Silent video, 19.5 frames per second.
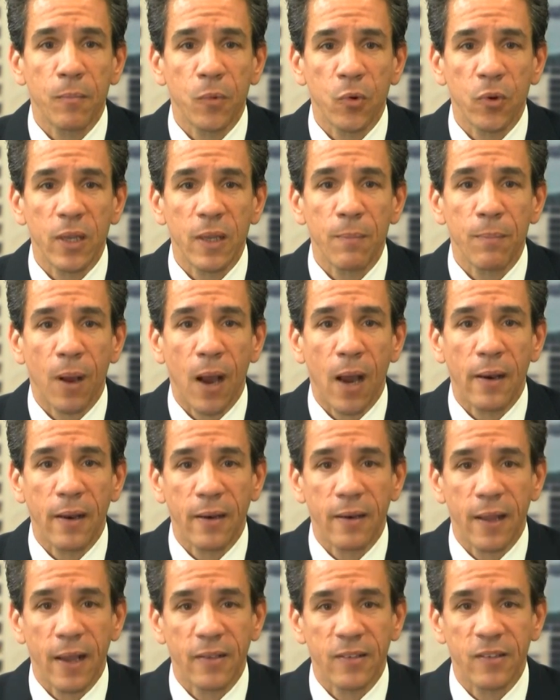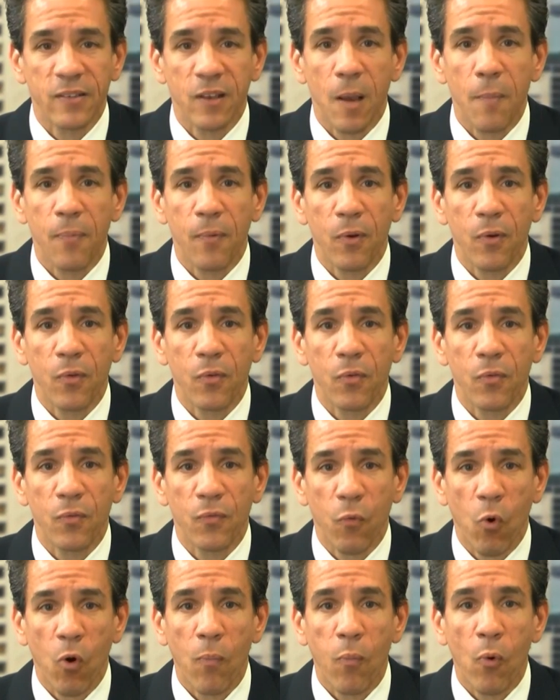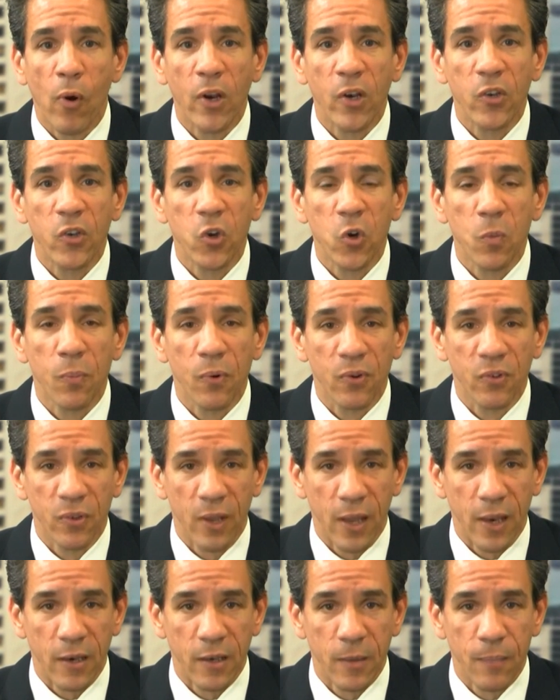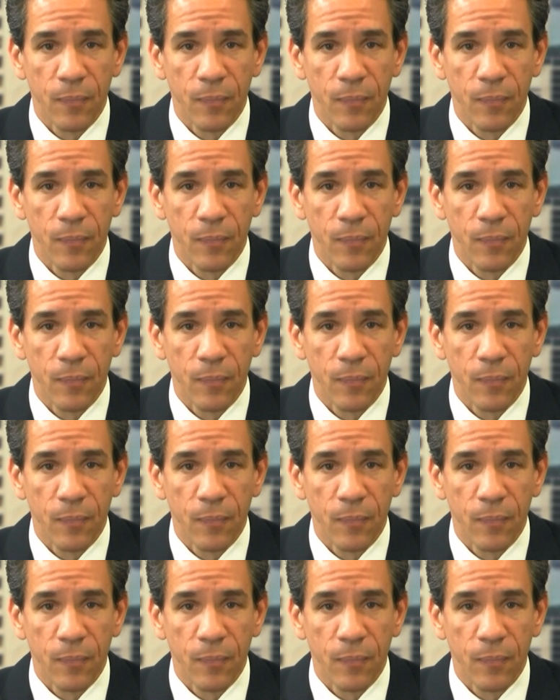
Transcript: Muni Bond Index is up 4.2%.